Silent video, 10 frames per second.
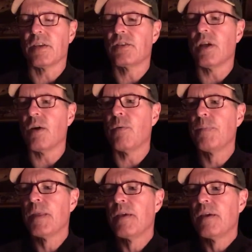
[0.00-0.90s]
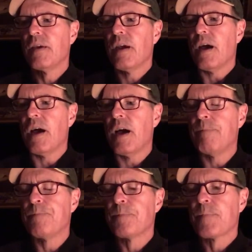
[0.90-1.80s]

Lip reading: So um,